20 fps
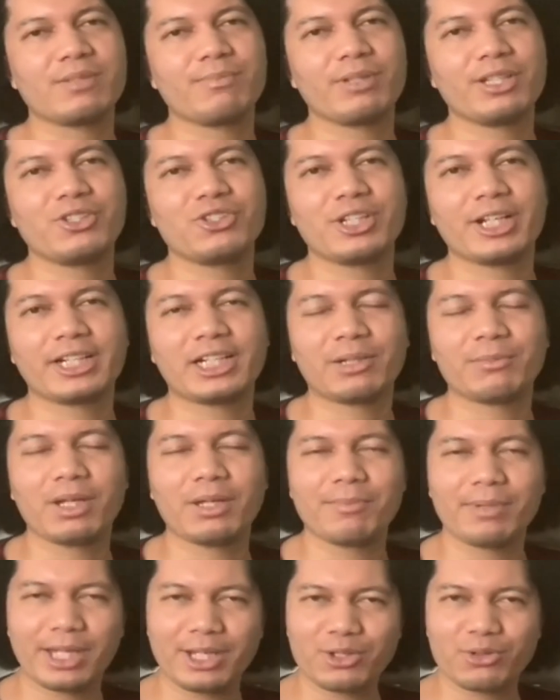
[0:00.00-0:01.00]
please check out my
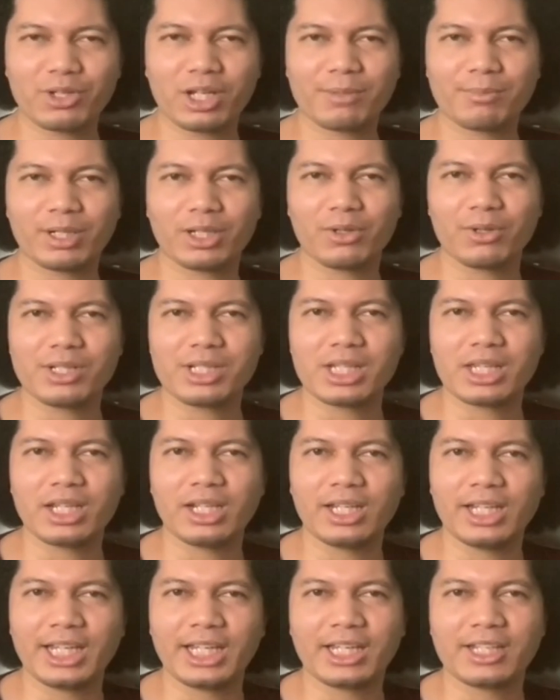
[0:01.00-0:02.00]
Patreon by going to the
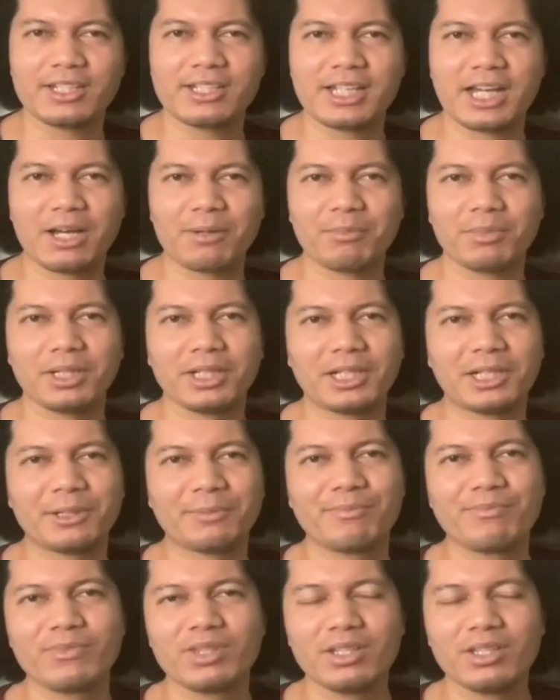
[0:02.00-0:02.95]
link down below.